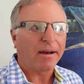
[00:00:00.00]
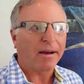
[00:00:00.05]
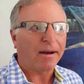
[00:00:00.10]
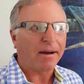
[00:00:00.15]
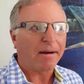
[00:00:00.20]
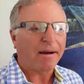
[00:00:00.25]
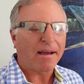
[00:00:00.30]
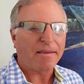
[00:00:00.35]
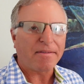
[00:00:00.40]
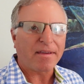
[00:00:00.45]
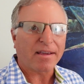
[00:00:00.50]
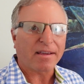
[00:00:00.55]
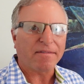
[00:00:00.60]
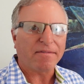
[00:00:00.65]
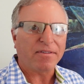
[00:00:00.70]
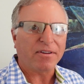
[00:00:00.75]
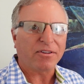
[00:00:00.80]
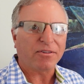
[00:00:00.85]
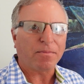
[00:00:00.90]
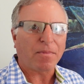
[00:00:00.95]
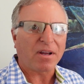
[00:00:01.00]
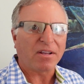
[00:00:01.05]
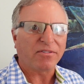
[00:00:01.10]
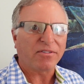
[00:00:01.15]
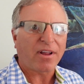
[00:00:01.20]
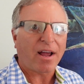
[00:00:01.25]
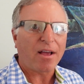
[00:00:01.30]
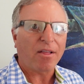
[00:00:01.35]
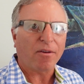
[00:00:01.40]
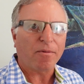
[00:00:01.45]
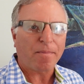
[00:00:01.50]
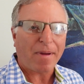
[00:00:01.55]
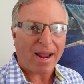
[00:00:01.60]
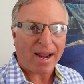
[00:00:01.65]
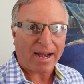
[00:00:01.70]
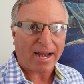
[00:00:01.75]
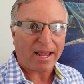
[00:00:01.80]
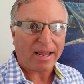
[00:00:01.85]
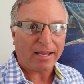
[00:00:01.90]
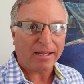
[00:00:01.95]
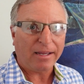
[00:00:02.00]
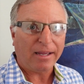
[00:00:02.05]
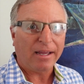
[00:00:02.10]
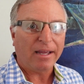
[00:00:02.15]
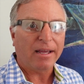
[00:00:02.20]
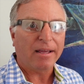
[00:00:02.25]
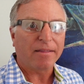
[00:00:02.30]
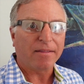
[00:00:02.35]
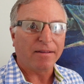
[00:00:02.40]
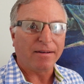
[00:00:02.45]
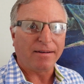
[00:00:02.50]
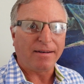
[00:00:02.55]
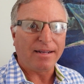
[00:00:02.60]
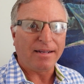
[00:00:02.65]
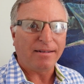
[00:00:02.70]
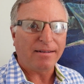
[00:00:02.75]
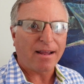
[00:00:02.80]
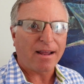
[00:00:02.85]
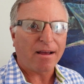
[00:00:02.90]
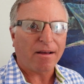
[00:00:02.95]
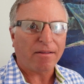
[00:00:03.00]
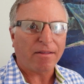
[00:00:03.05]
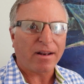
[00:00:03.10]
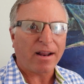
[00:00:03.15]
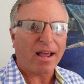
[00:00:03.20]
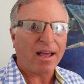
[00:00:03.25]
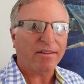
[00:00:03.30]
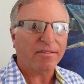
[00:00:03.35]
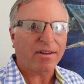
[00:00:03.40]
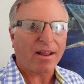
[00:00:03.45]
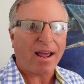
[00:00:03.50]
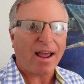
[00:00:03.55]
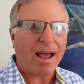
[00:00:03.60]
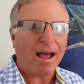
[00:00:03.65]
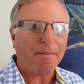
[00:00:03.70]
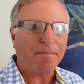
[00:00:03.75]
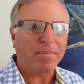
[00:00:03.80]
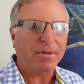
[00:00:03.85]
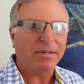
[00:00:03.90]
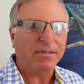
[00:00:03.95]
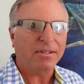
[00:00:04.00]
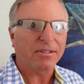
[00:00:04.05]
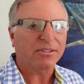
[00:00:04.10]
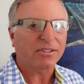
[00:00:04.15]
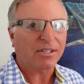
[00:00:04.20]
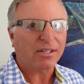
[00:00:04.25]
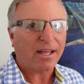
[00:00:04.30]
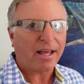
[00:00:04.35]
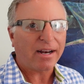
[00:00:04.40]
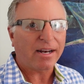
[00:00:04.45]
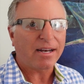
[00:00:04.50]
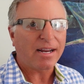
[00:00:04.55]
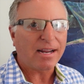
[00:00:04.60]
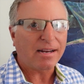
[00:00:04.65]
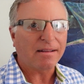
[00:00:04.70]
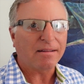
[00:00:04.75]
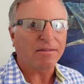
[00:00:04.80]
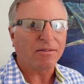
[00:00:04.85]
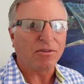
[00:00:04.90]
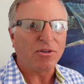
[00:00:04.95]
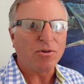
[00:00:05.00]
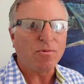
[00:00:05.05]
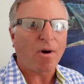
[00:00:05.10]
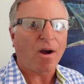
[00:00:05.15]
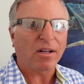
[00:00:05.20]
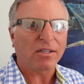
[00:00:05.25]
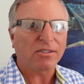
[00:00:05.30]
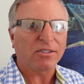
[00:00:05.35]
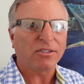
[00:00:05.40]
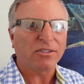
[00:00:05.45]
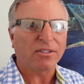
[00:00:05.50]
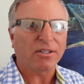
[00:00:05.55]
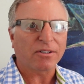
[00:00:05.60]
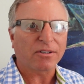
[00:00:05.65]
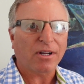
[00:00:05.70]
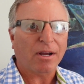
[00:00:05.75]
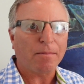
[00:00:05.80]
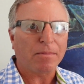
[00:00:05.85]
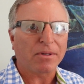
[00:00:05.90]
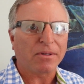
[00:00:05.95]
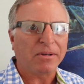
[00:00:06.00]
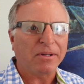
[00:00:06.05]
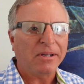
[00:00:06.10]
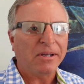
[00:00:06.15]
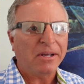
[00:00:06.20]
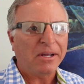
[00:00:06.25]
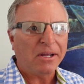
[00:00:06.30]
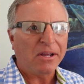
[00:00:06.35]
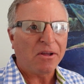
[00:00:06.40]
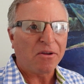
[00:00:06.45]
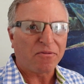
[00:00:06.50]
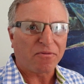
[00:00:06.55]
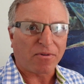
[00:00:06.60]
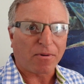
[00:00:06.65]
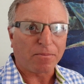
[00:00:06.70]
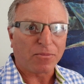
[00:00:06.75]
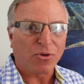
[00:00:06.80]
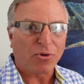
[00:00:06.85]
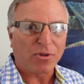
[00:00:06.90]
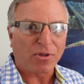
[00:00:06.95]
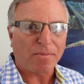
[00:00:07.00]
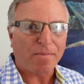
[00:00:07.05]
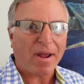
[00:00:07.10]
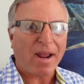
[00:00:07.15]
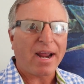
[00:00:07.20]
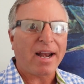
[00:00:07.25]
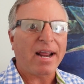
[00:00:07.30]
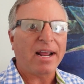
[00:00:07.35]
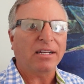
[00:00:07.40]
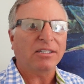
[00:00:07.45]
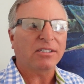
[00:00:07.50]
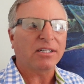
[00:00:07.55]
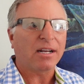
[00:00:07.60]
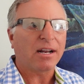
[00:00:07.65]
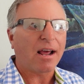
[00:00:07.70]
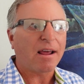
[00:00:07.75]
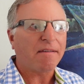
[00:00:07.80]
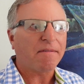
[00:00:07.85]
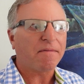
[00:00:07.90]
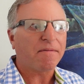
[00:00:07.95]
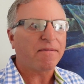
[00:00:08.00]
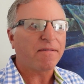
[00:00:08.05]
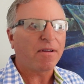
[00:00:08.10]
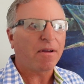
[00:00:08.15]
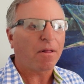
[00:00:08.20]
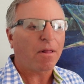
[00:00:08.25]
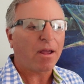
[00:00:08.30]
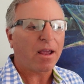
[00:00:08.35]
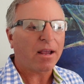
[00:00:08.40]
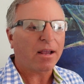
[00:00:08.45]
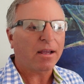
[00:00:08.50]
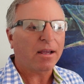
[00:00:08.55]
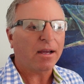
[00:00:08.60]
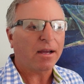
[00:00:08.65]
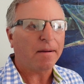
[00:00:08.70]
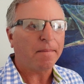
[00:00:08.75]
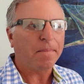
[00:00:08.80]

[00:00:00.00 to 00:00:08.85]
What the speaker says: I think it fits my style of painting, the detail that has to happen. There's a lot of neat nuances that are coming from doing the paintings, and I feel like